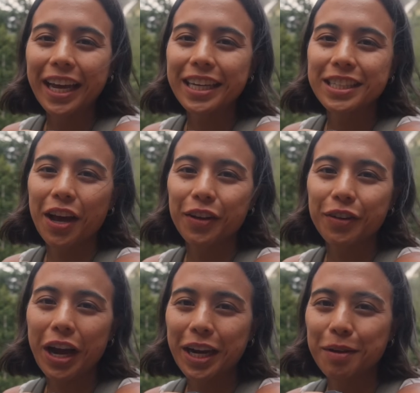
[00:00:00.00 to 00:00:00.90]
hike and
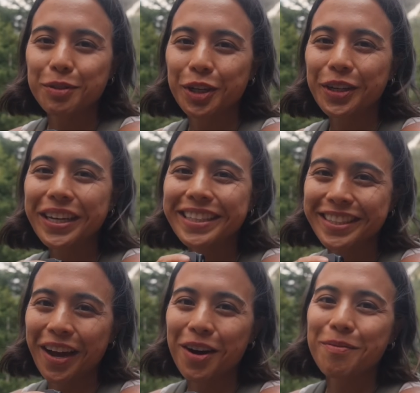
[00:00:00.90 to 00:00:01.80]
Telluride. I'm sure you can
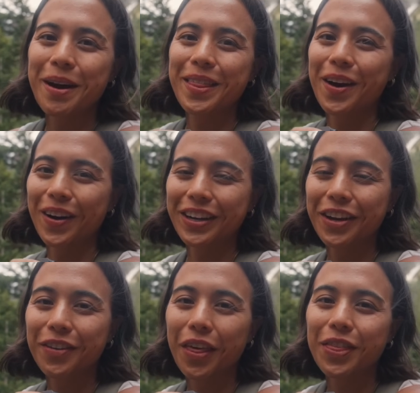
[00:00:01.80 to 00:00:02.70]
tell by the
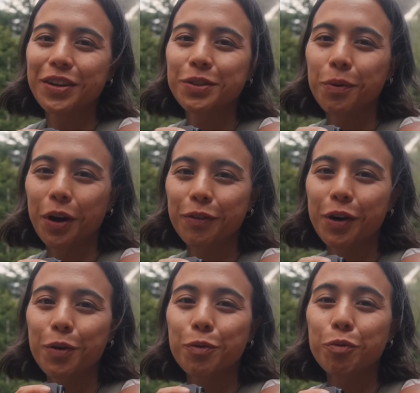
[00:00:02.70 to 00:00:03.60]
audio that there's a
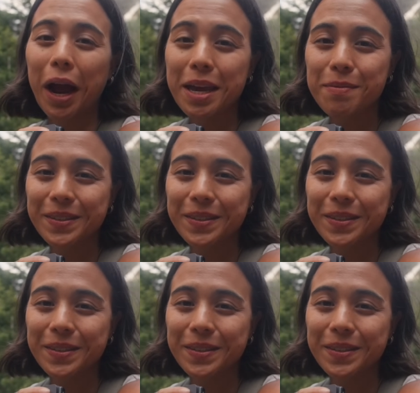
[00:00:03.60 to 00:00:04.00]
waterfall right